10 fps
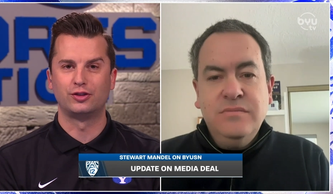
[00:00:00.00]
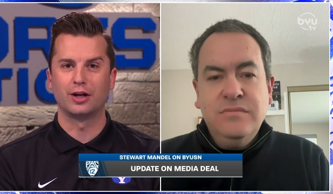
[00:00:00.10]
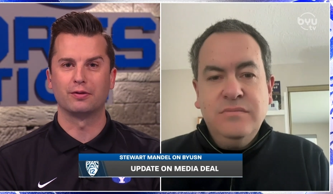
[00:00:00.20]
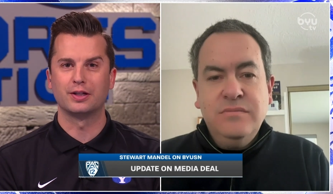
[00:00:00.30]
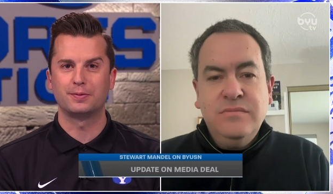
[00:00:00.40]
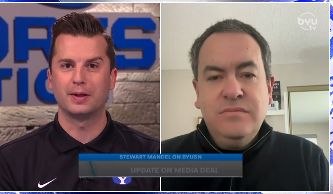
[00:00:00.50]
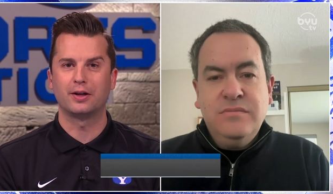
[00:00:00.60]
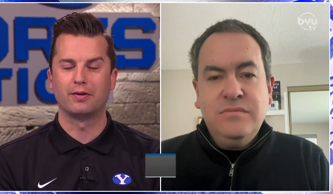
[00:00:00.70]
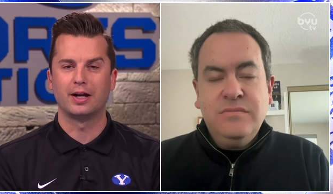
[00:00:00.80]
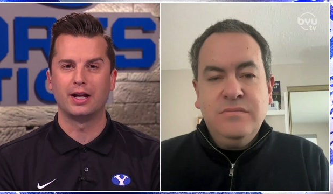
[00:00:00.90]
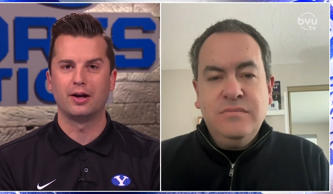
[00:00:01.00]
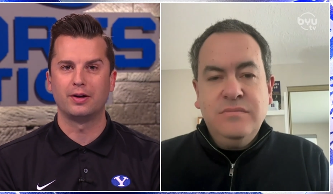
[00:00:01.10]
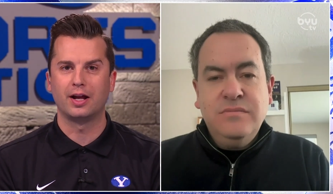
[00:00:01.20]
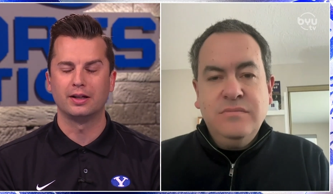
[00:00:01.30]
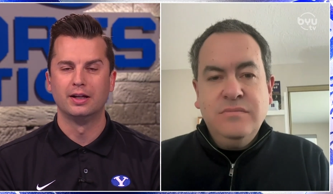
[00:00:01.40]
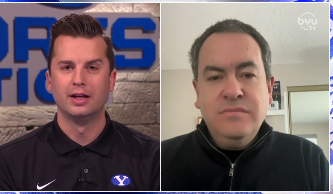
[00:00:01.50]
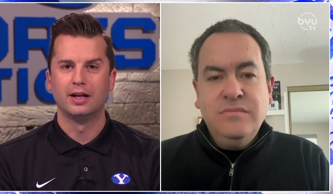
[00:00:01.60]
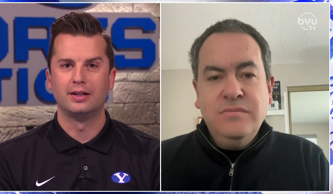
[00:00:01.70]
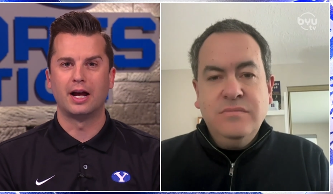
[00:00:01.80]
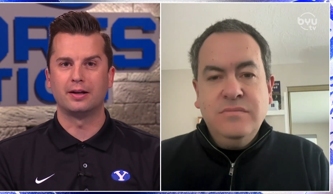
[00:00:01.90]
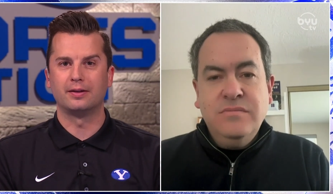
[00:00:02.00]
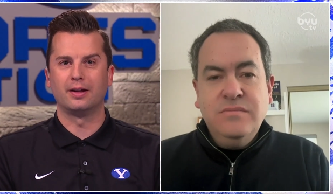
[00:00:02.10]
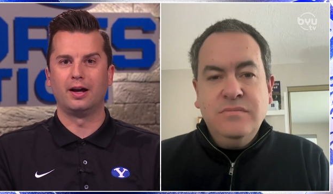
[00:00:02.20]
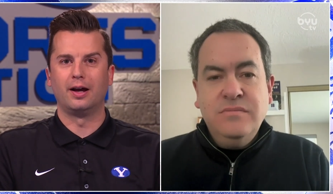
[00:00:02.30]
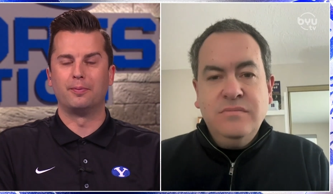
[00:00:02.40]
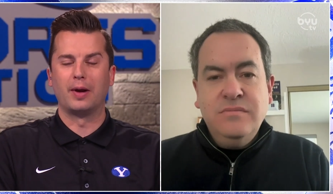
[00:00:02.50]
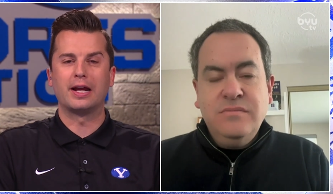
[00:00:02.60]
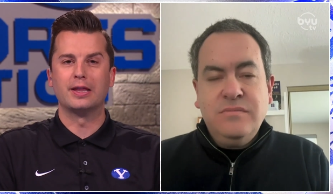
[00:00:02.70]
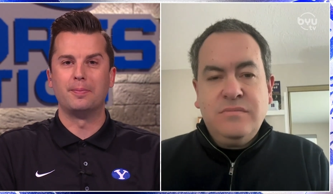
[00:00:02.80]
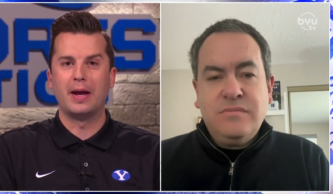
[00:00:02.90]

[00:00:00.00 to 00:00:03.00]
Speaker 1: generally speaking, right now, not not uh, breaking the